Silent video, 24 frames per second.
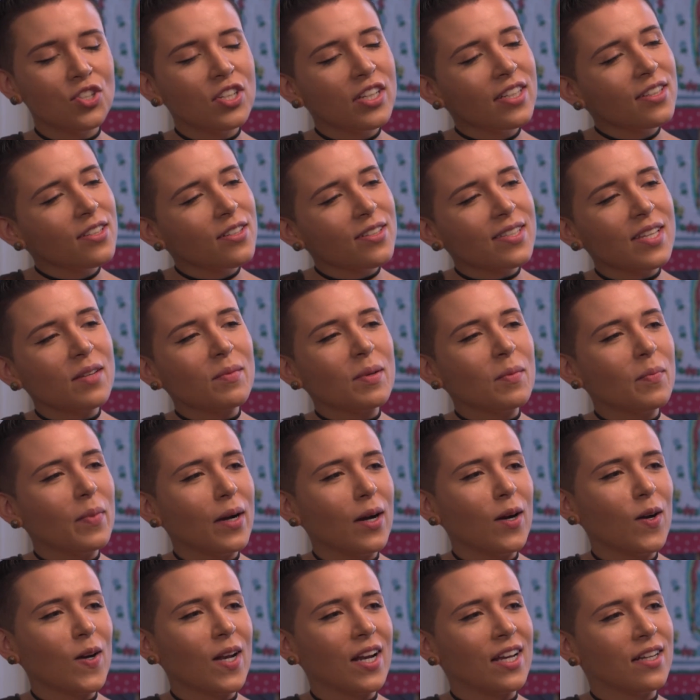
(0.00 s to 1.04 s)
she looks at me,
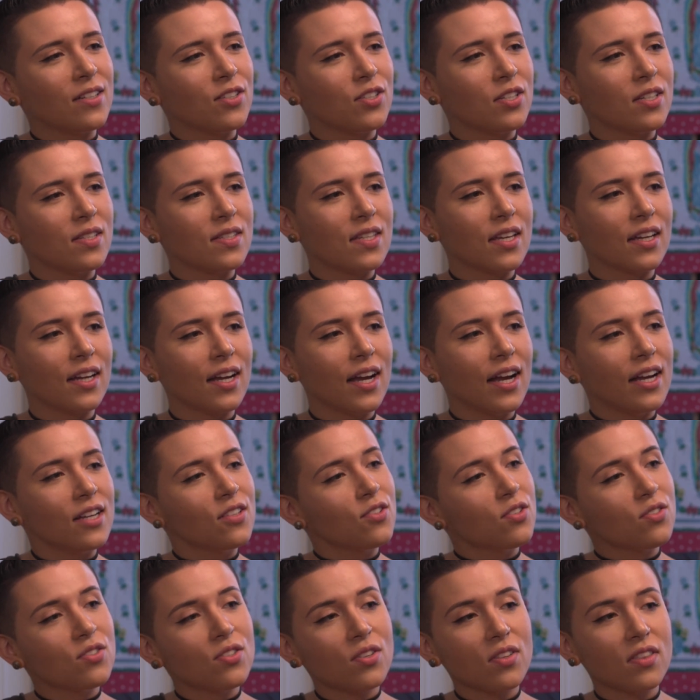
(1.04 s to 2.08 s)
Paola, and she's like, I
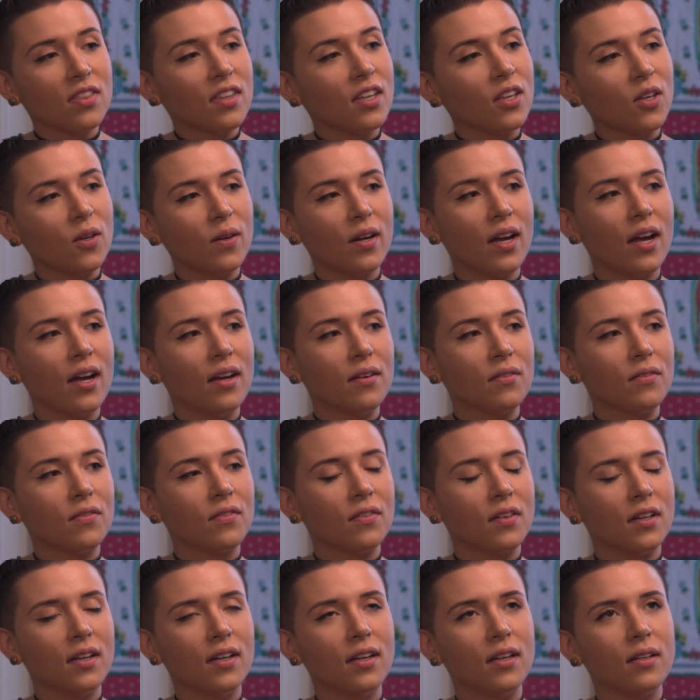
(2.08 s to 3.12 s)
just don't think you have
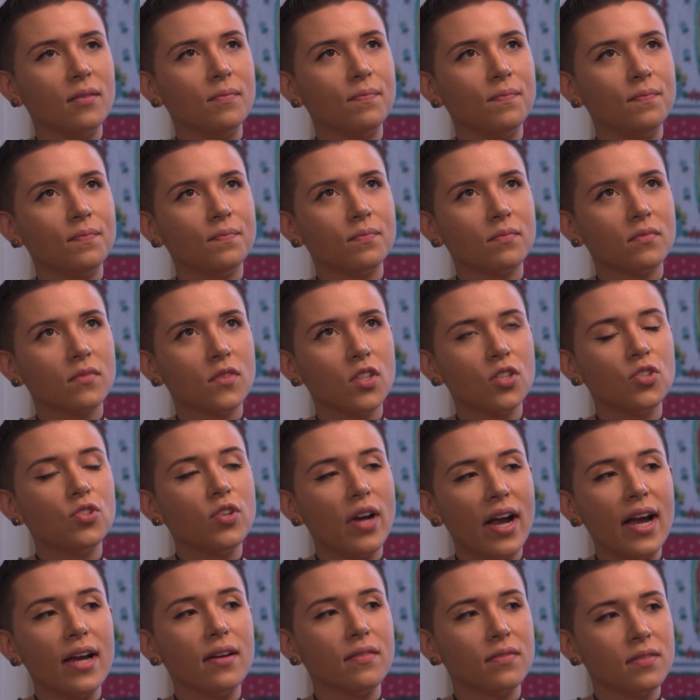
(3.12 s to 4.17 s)
the
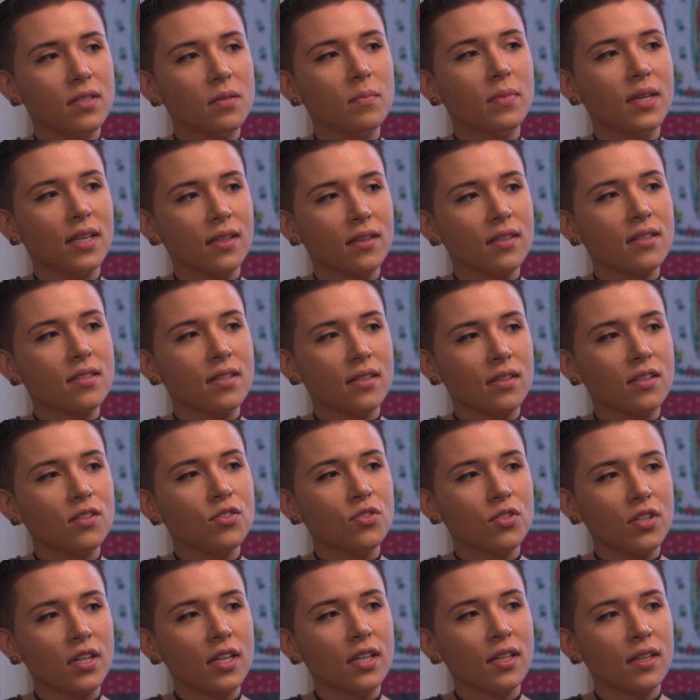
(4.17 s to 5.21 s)
drive to be in this
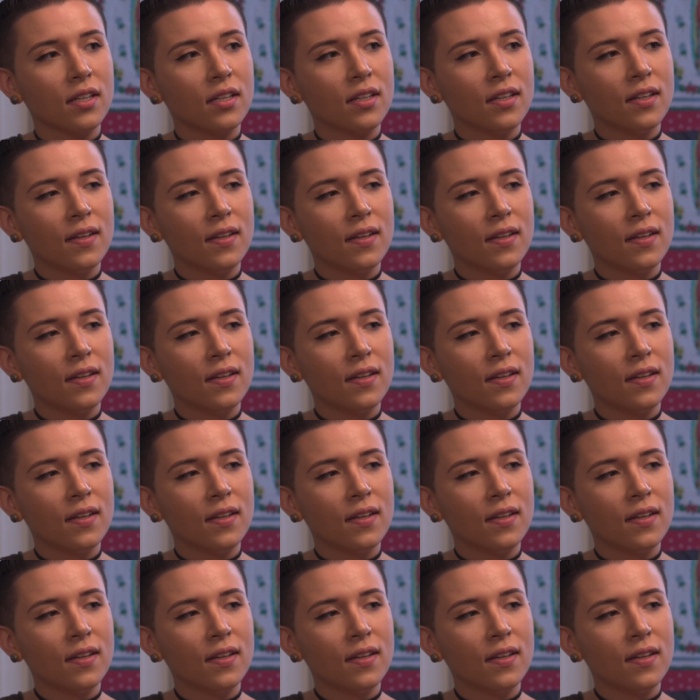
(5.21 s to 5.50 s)
industry.